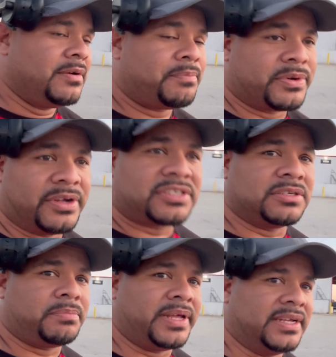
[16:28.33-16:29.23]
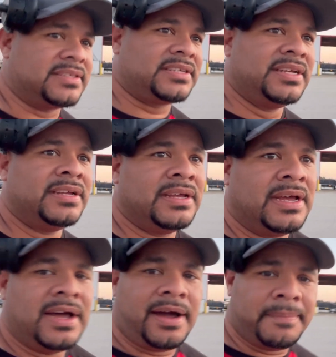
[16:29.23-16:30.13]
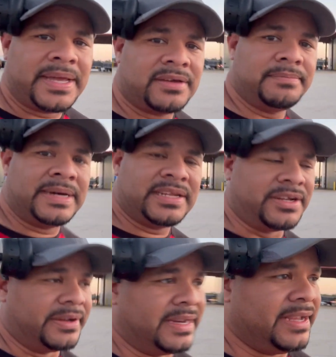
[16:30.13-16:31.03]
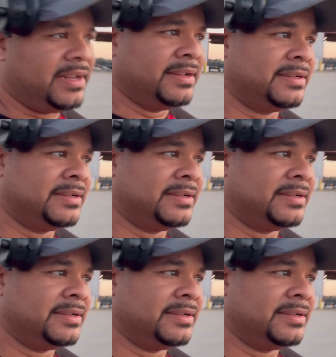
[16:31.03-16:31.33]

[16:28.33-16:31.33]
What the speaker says: production plants. I make good money doing that.